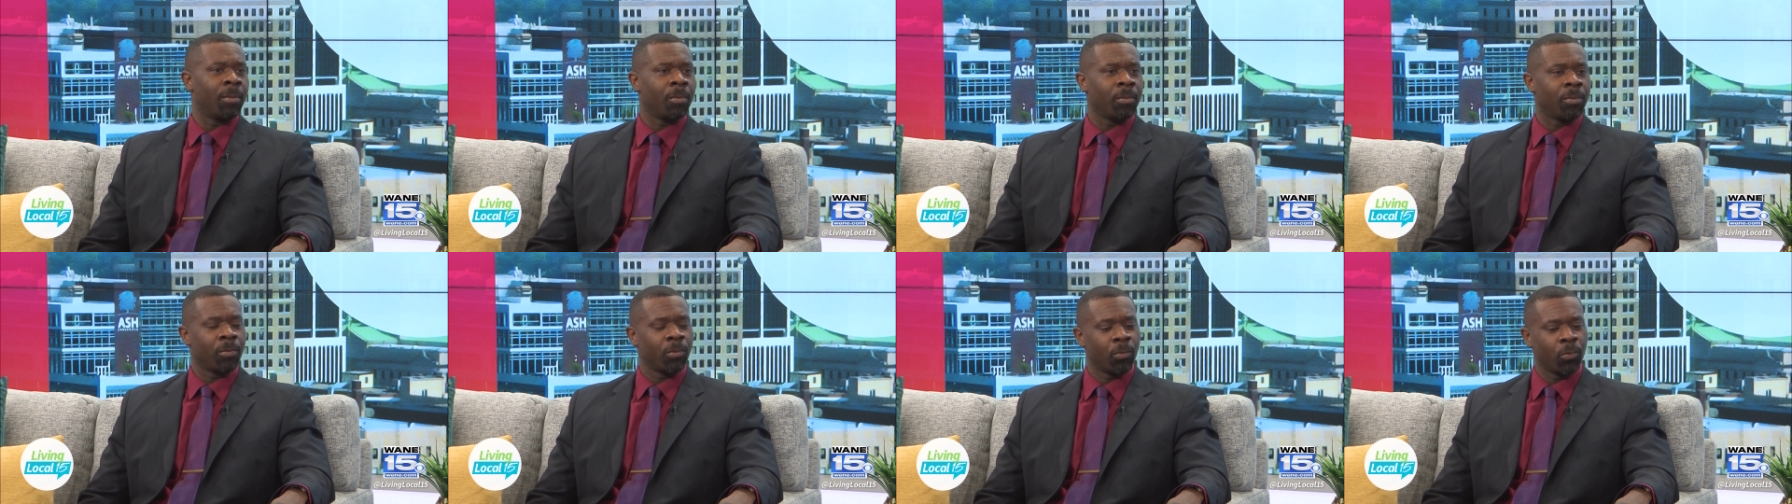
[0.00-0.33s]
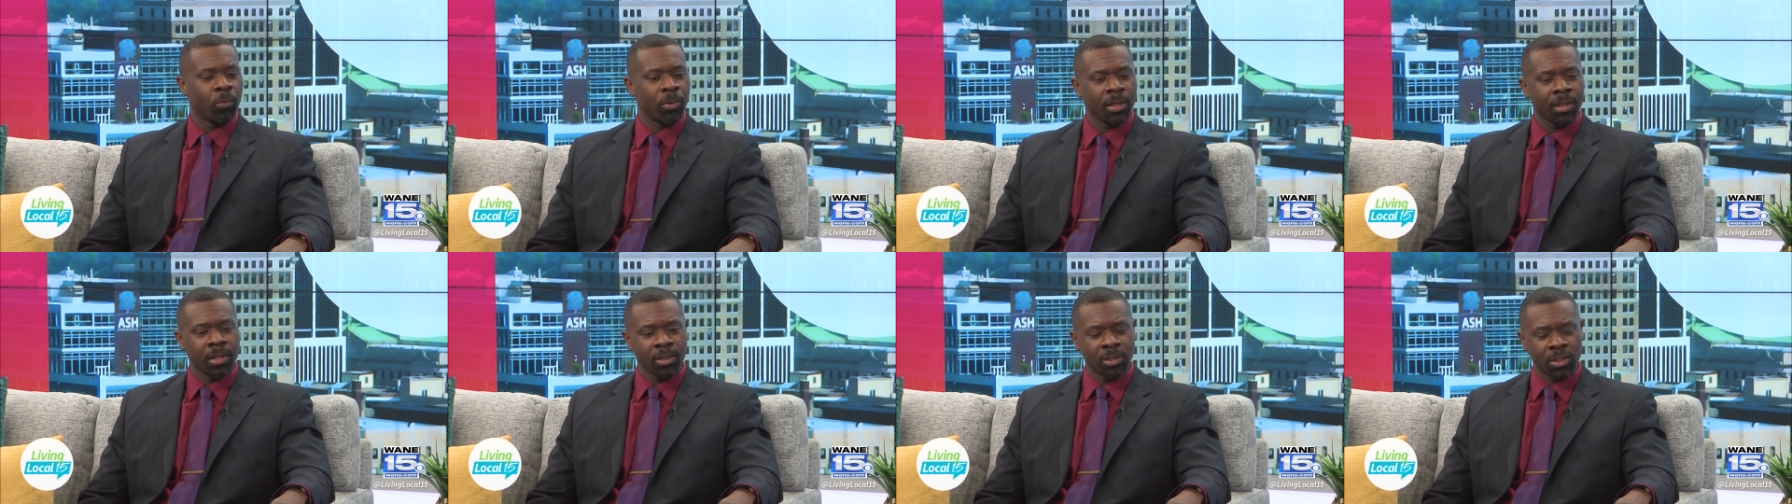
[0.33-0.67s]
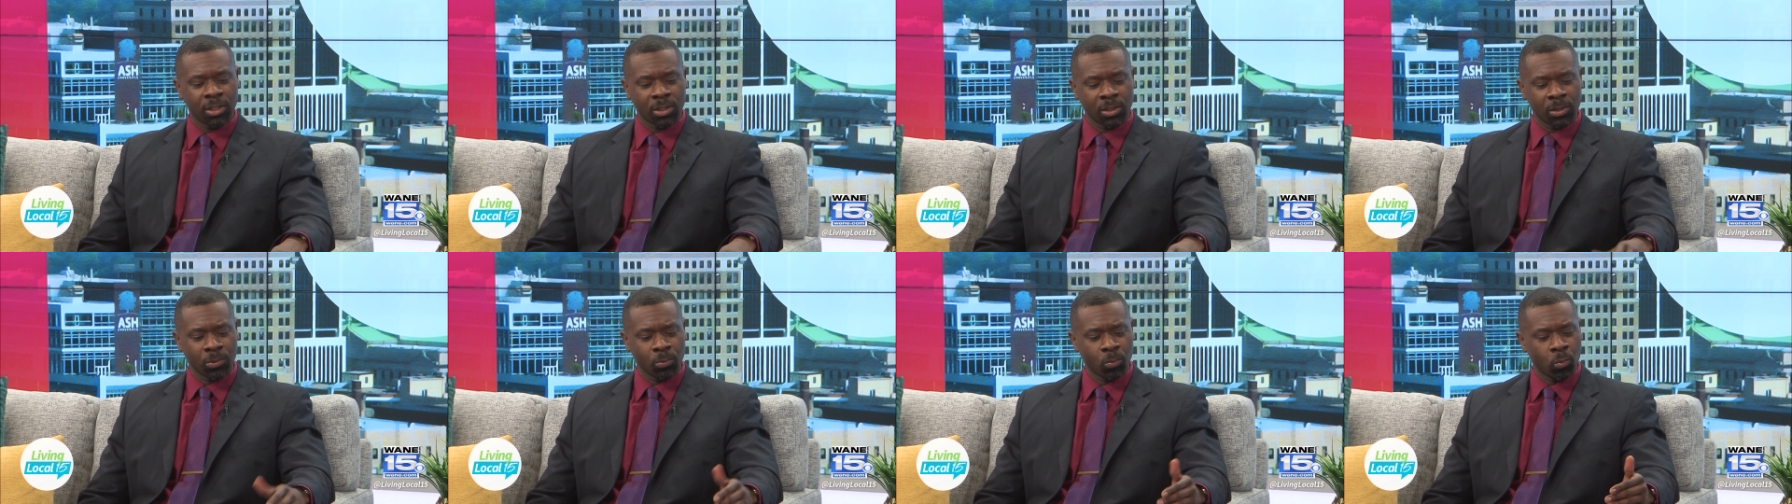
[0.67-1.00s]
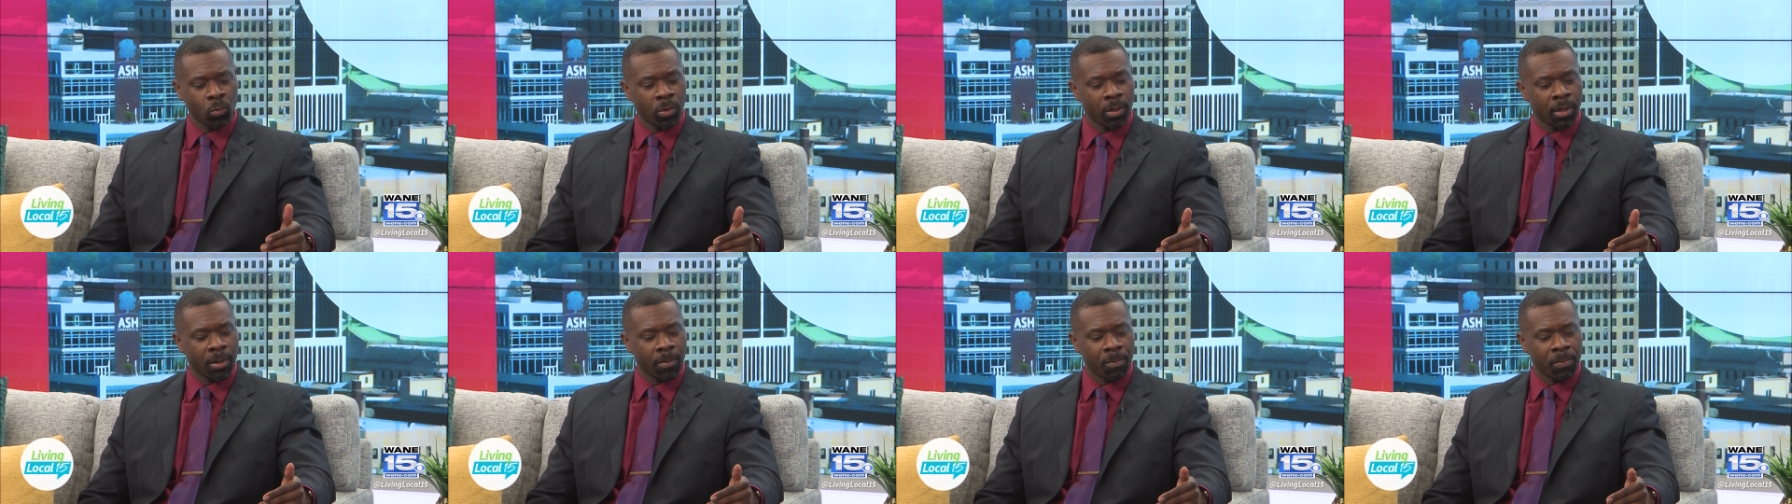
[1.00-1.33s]
Mm -hmm. Really just
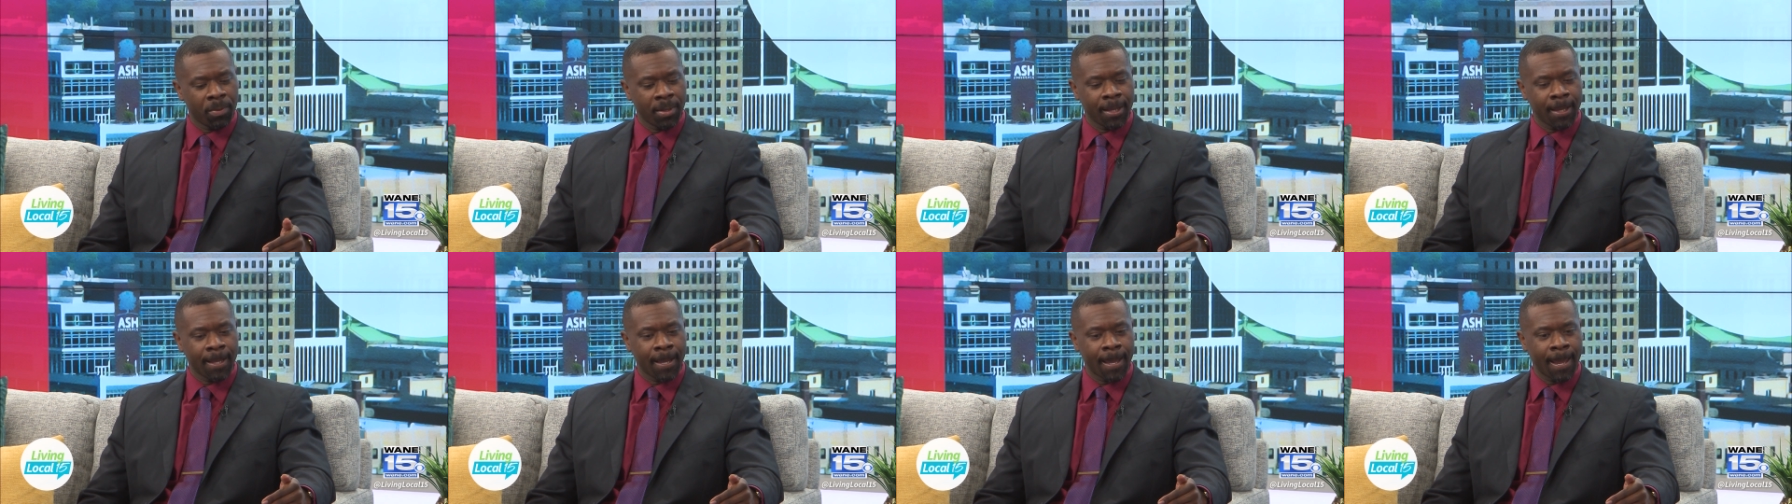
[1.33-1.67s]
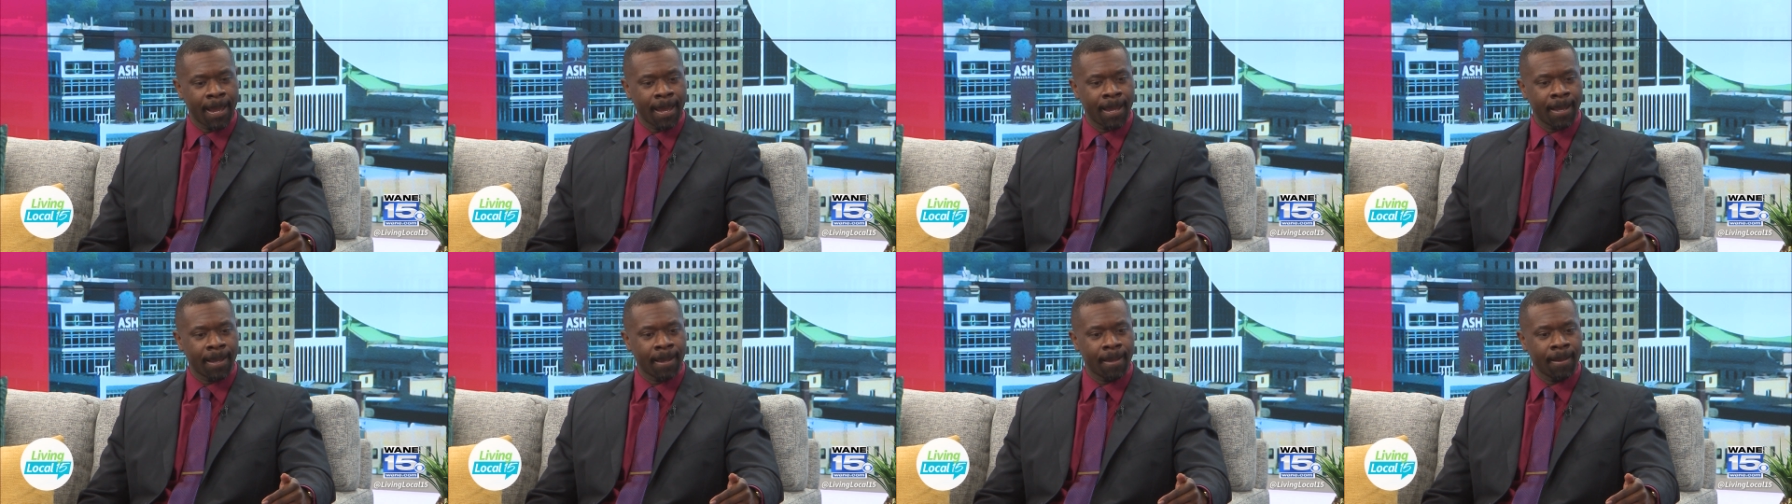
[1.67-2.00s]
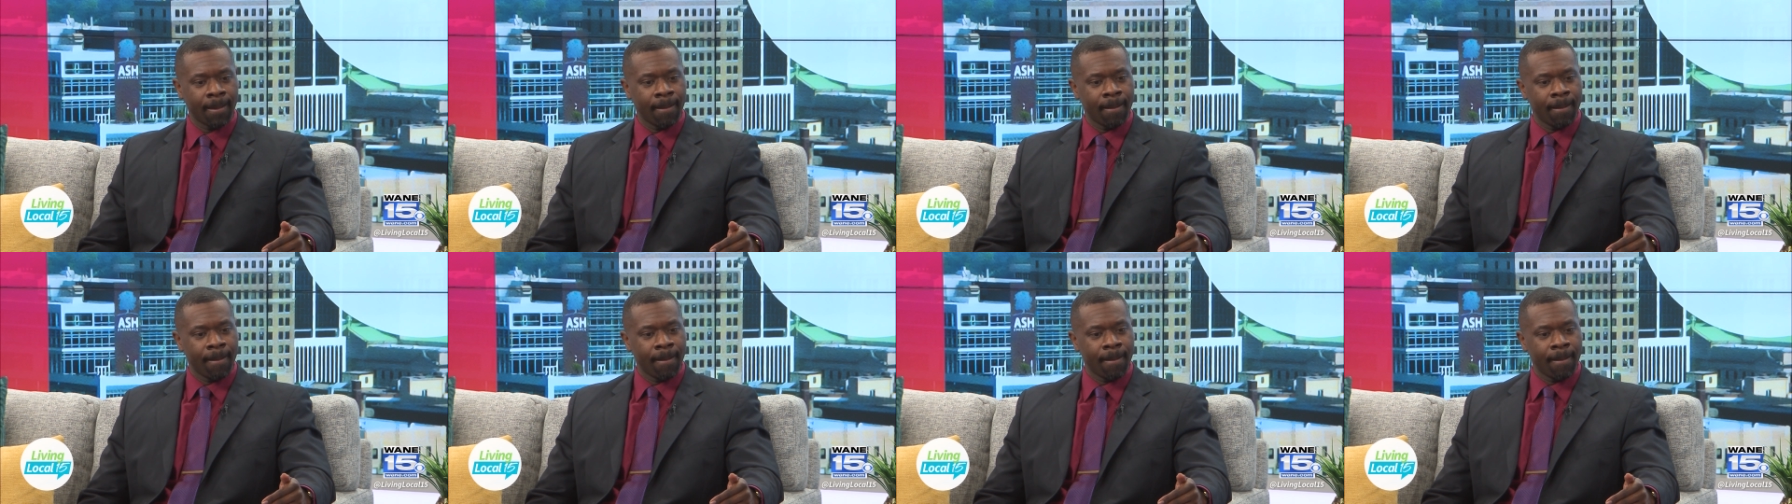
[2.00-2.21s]
wanna be a